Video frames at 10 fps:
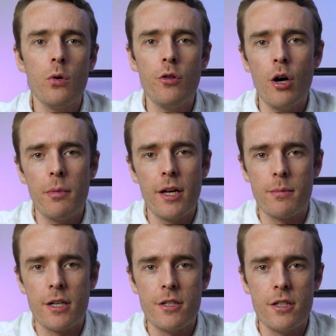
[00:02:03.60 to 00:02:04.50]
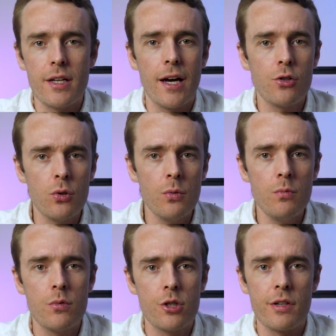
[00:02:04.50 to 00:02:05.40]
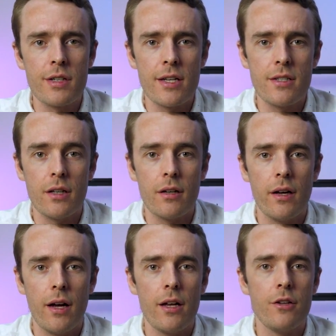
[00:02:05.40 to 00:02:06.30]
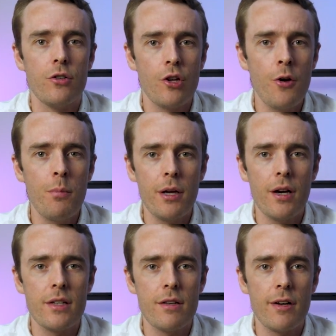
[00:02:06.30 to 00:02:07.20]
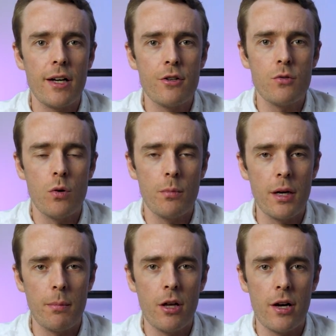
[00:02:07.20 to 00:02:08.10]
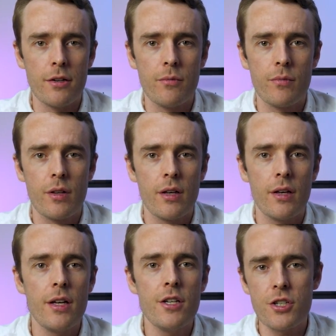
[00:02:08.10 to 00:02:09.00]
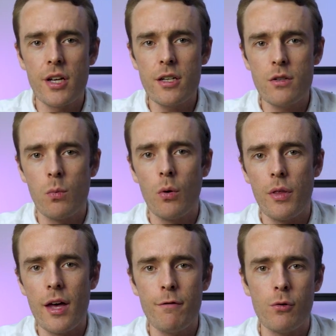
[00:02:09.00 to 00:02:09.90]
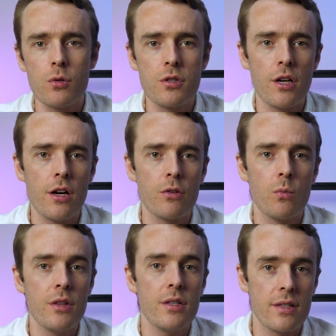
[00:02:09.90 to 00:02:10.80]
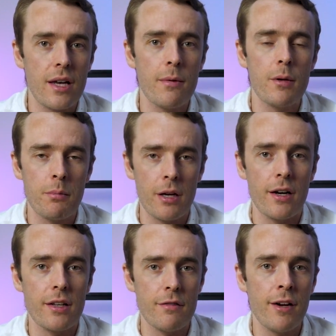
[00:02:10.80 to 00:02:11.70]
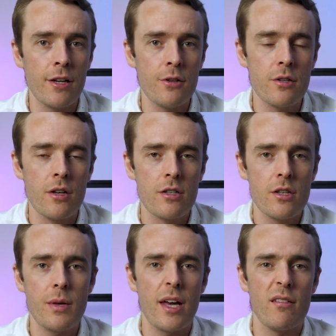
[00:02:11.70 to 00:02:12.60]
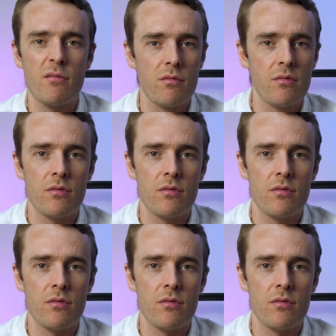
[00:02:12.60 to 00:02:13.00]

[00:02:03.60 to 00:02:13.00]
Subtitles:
will not be updated at all during testing, and no PID values will be applied. Each test will therefore start with the same PID values, so we get